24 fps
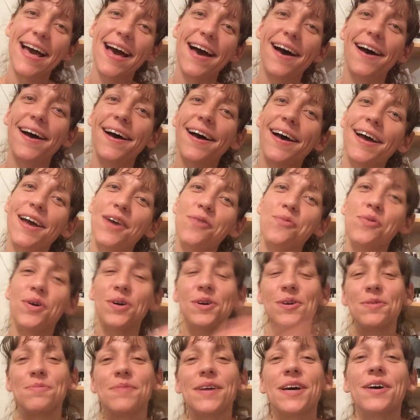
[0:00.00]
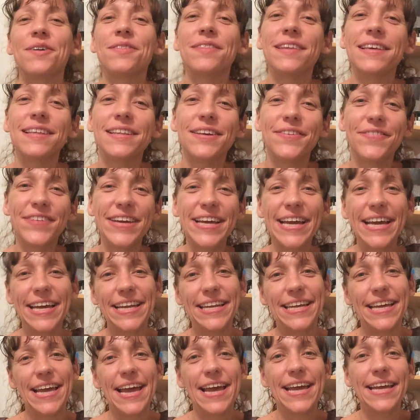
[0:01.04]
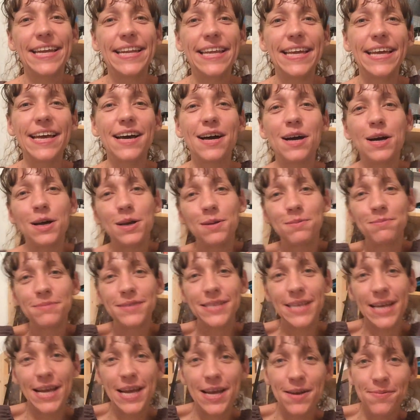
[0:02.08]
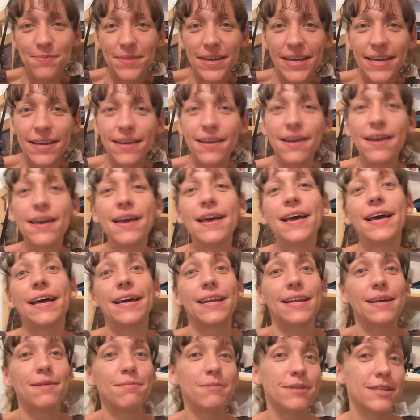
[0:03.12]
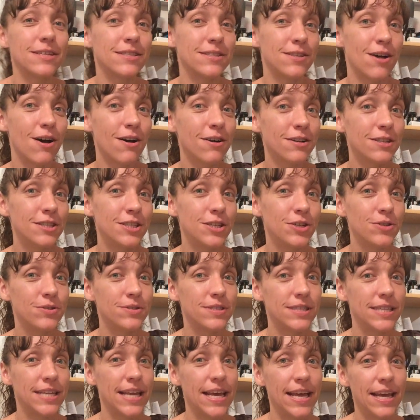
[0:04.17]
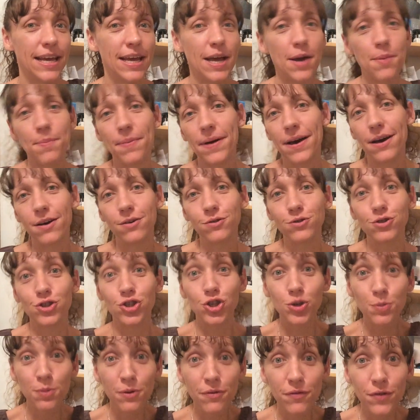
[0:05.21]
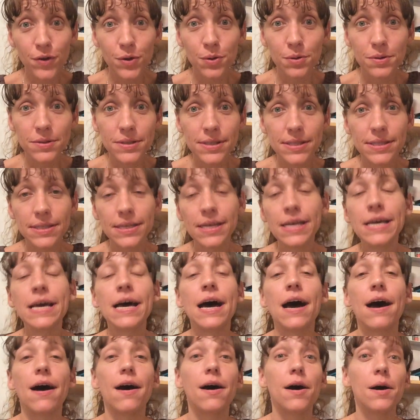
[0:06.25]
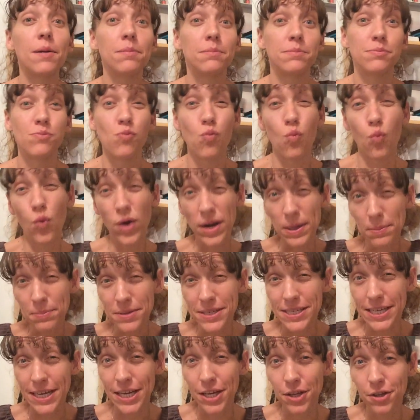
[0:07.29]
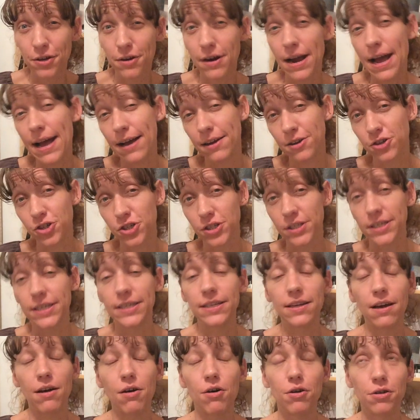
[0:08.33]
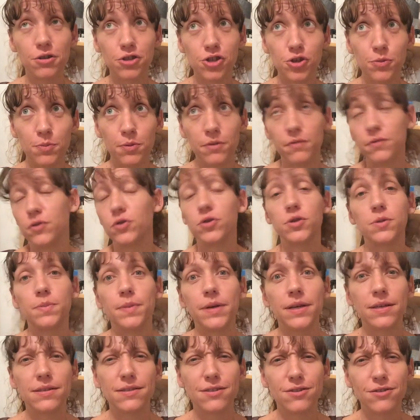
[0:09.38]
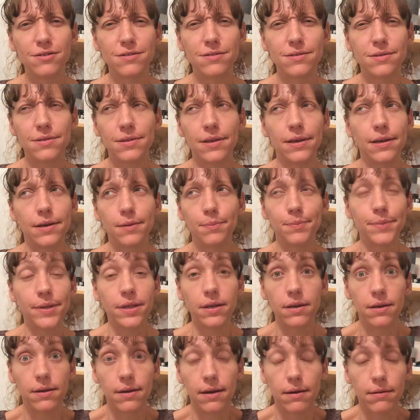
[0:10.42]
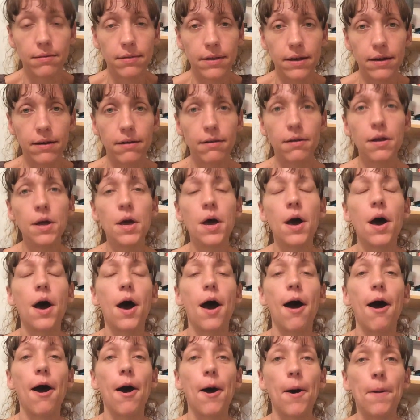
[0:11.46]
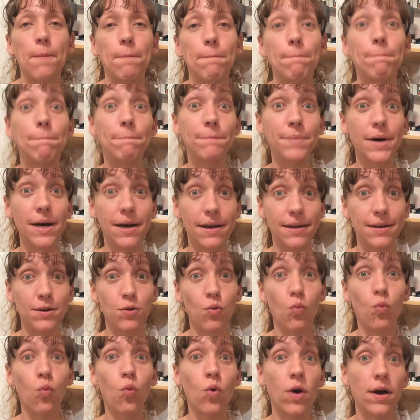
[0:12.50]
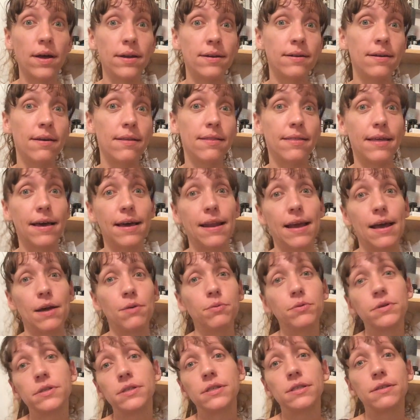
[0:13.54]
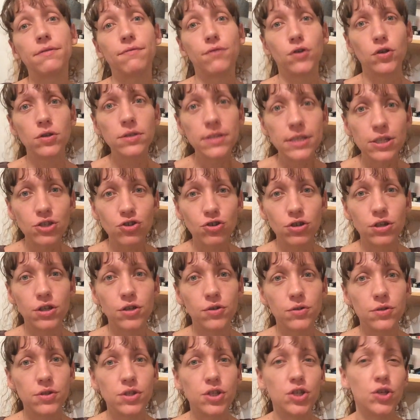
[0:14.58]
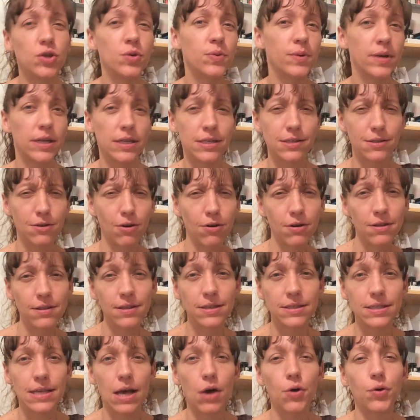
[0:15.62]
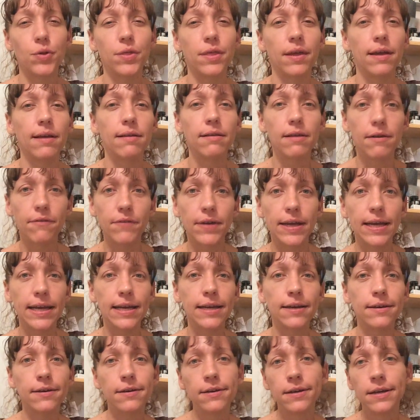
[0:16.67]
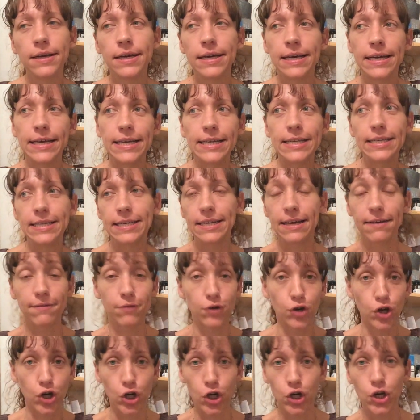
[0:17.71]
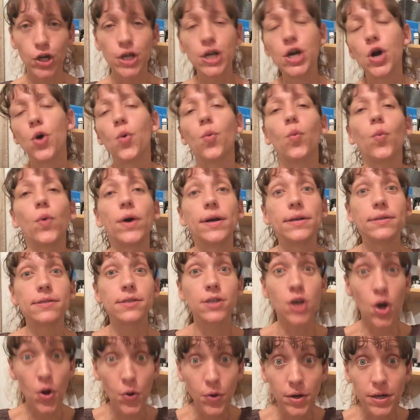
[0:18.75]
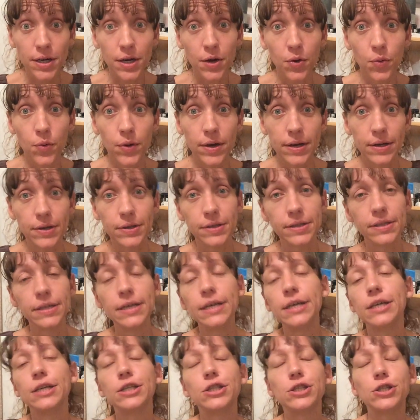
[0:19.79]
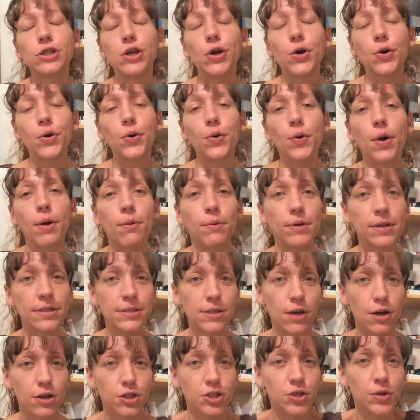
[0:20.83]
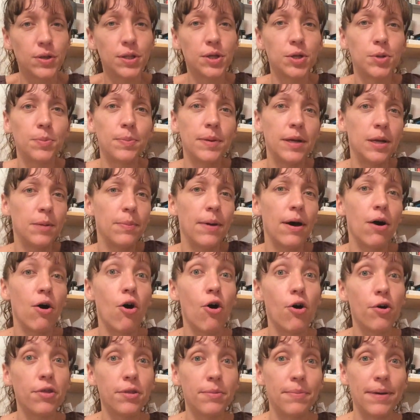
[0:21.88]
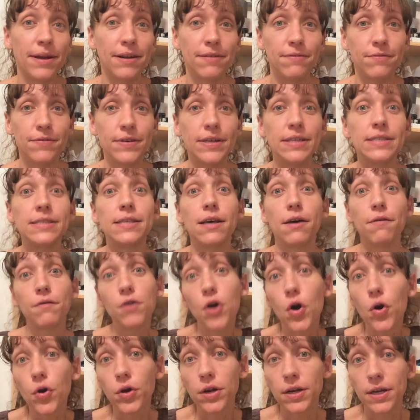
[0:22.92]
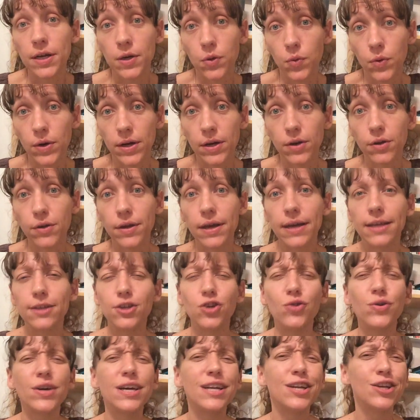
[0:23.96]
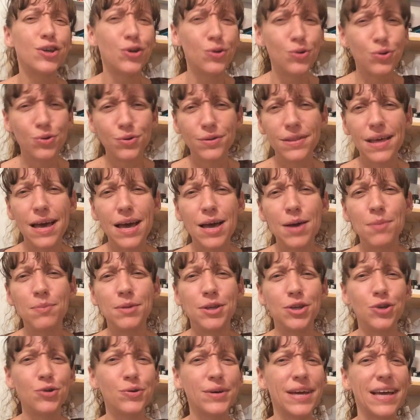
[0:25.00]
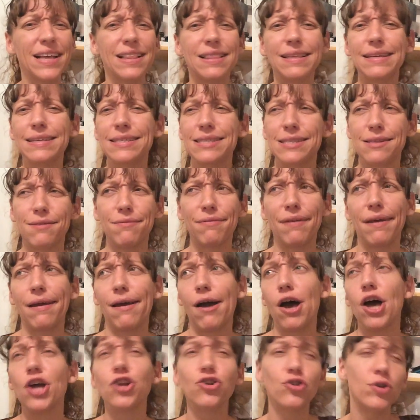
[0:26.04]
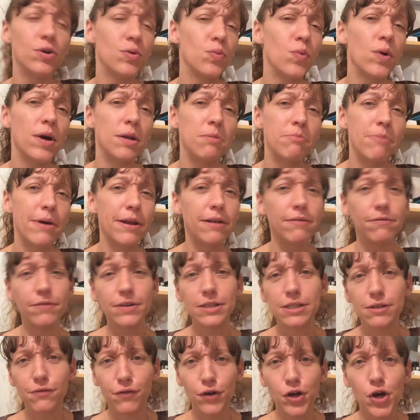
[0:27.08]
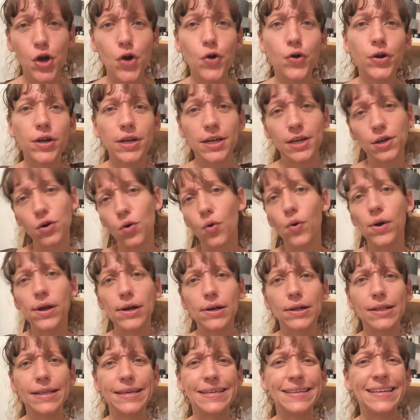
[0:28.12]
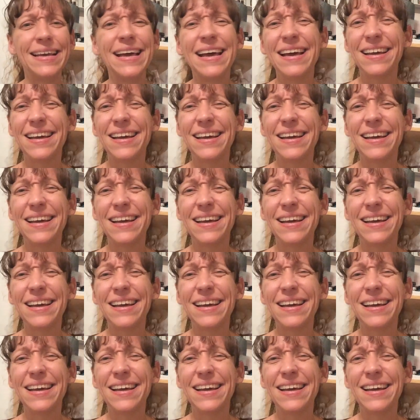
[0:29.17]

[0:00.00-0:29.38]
Hi, welcome to Healthy Living 80/80. I am Tammy, and I'm going to talk to you today about superfoods. One in particular, actually, not all superfoods, because there's like a million out there. But one that I was first introduced to when I started this healthy living endeavor was coconut oil. So, I want to talk to you a little bit about all the benefits of coconut oil. And you can Google them and you'll get lists of like 101 benefits for coconut oil. And